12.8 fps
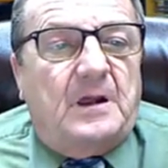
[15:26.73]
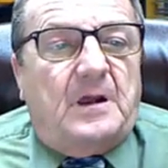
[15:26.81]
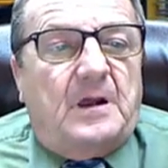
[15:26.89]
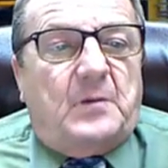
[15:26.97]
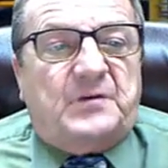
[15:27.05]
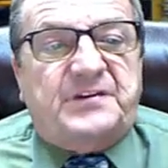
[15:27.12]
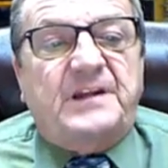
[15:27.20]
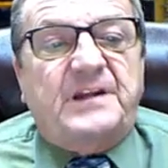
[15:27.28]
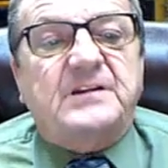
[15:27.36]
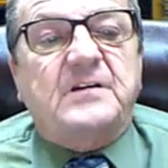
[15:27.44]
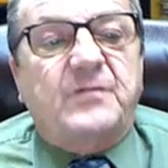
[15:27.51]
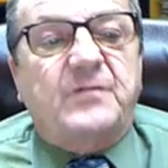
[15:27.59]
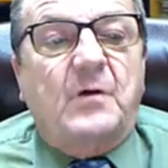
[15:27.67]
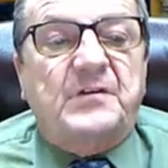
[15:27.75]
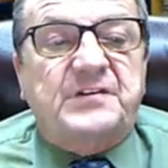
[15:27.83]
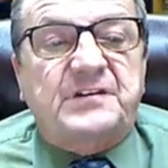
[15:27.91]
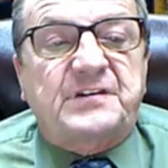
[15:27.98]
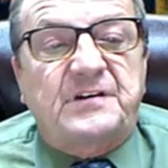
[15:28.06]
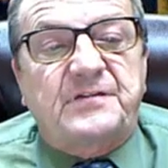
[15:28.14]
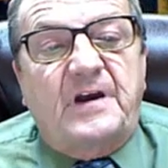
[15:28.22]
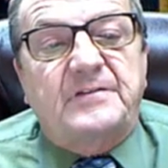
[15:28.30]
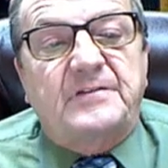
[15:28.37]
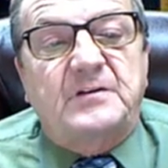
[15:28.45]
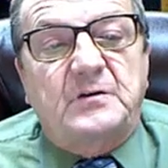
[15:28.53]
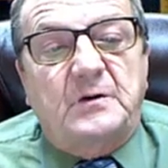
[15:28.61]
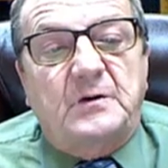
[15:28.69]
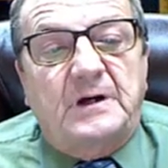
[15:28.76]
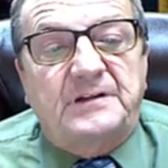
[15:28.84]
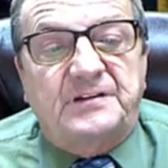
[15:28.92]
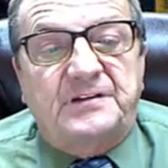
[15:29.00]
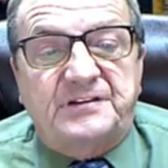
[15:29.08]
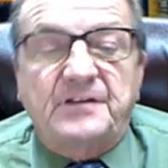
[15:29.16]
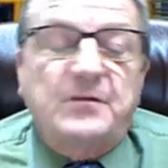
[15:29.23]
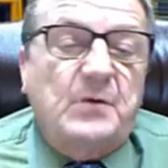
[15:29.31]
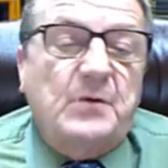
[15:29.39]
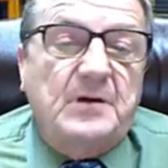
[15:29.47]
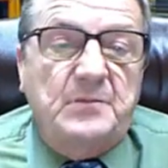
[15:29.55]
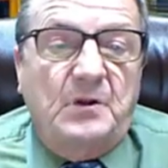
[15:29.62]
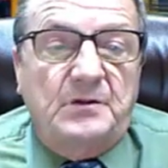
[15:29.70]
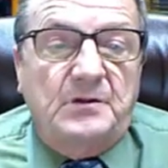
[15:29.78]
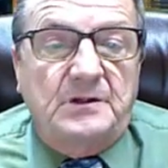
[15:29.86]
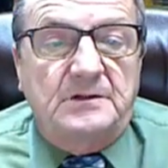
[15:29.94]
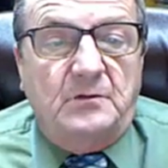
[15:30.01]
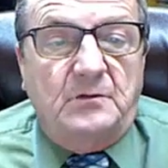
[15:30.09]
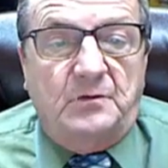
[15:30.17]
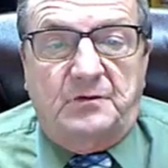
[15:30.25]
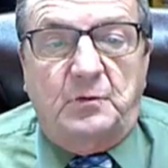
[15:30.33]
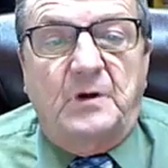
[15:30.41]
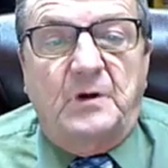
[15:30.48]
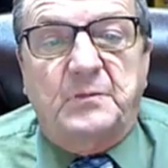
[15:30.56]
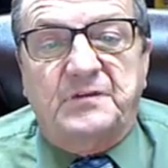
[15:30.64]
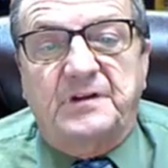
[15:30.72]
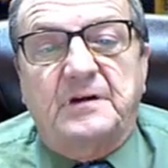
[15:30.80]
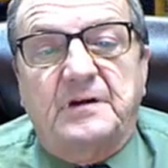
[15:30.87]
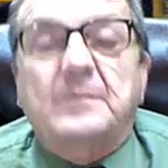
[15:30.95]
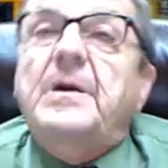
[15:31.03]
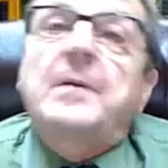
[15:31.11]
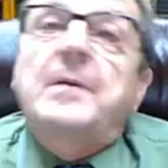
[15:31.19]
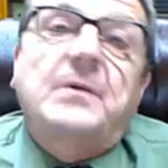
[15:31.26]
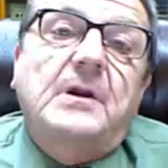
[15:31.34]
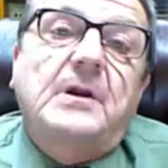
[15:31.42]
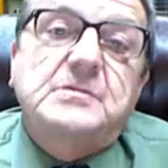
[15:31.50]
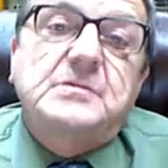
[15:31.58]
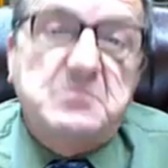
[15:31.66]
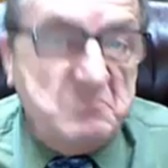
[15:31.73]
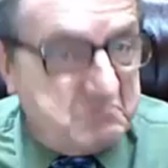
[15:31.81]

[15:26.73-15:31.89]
Percentage of over 65 in the U.S. is 71 million, or 20% of the population.